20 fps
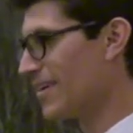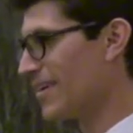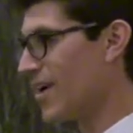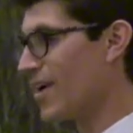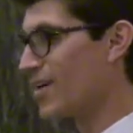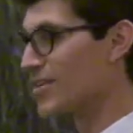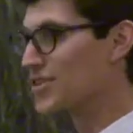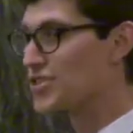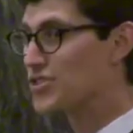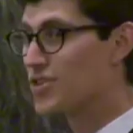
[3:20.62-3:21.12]

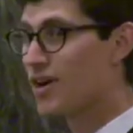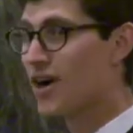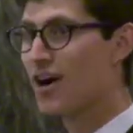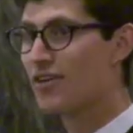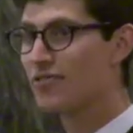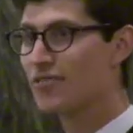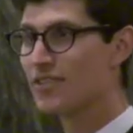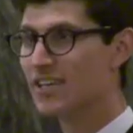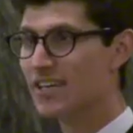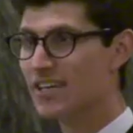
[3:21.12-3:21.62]
Our
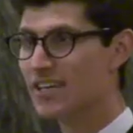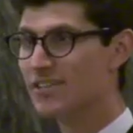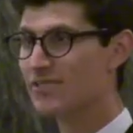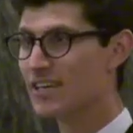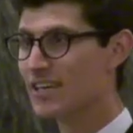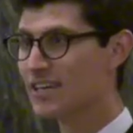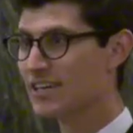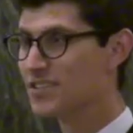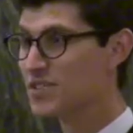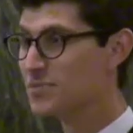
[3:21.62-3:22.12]
star for the
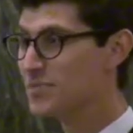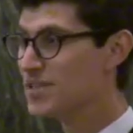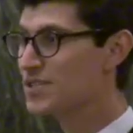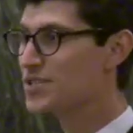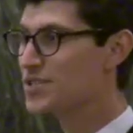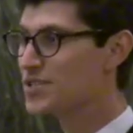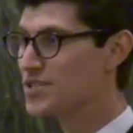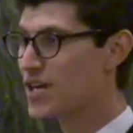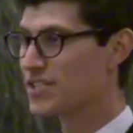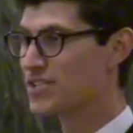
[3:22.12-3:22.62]
evening,
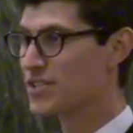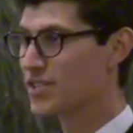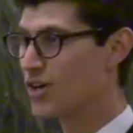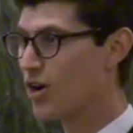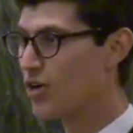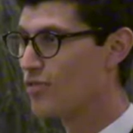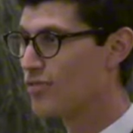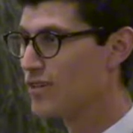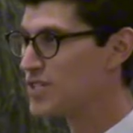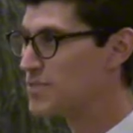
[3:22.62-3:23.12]

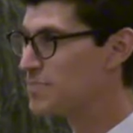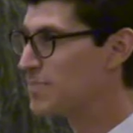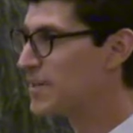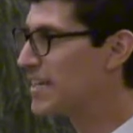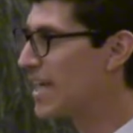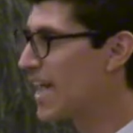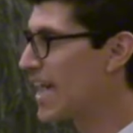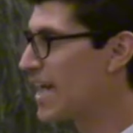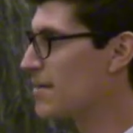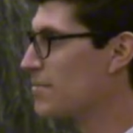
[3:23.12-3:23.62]
Shostakovich,
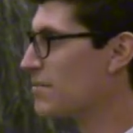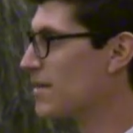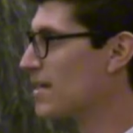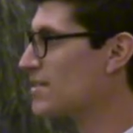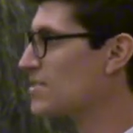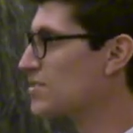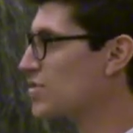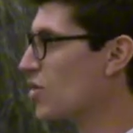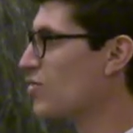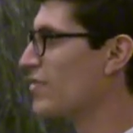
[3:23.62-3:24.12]
became a
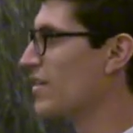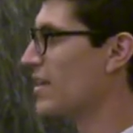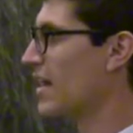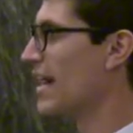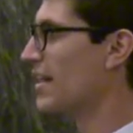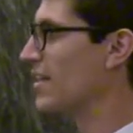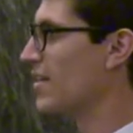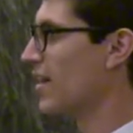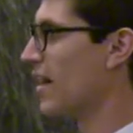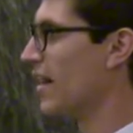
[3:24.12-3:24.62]
Soviet
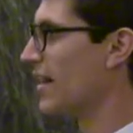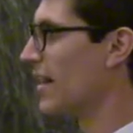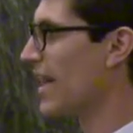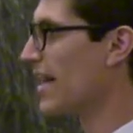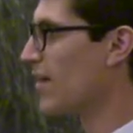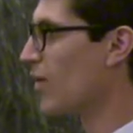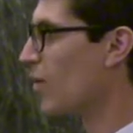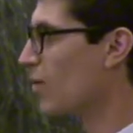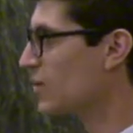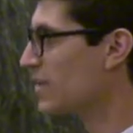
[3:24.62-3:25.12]
icon
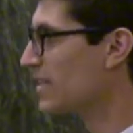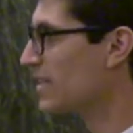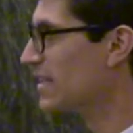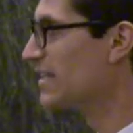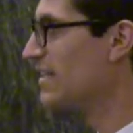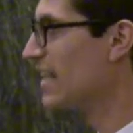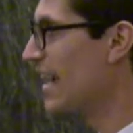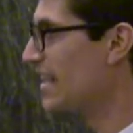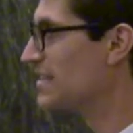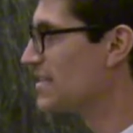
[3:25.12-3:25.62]
at only
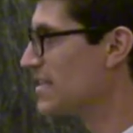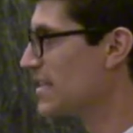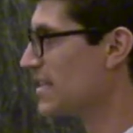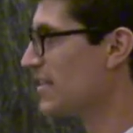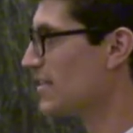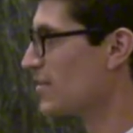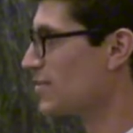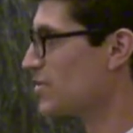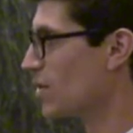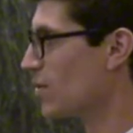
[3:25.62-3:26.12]

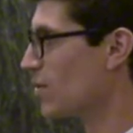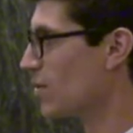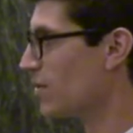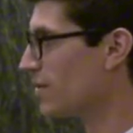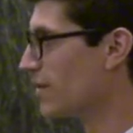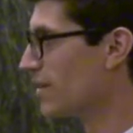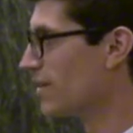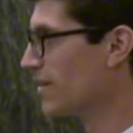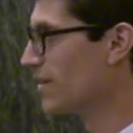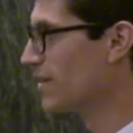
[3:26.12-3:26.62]
19 years old,
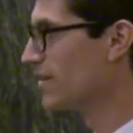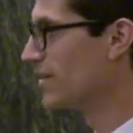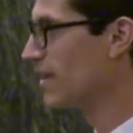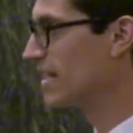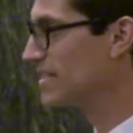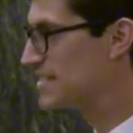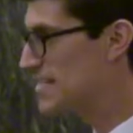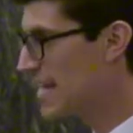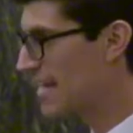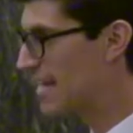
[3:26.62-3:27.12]
a
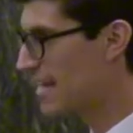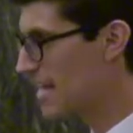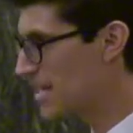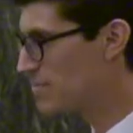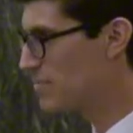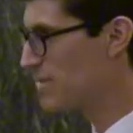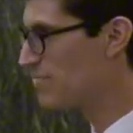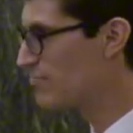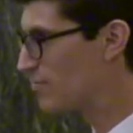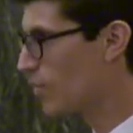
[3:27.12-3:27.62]
decade
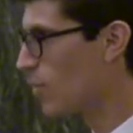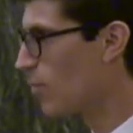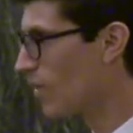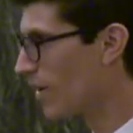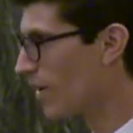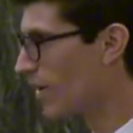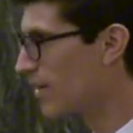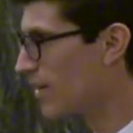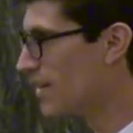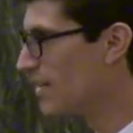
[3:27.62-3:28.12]
before
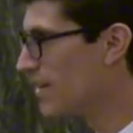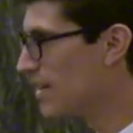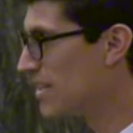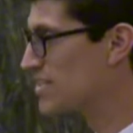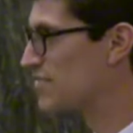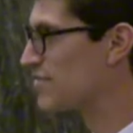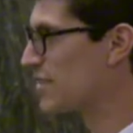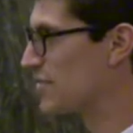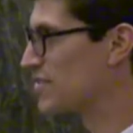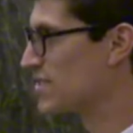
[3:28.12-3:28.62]

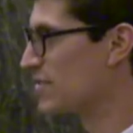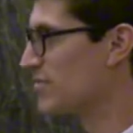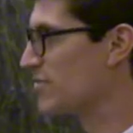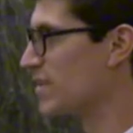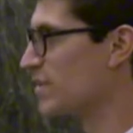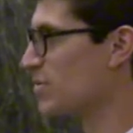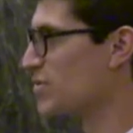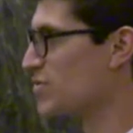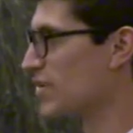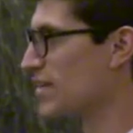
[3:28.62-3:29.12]
his Fifth
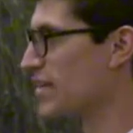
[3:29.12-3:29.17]
Symphony.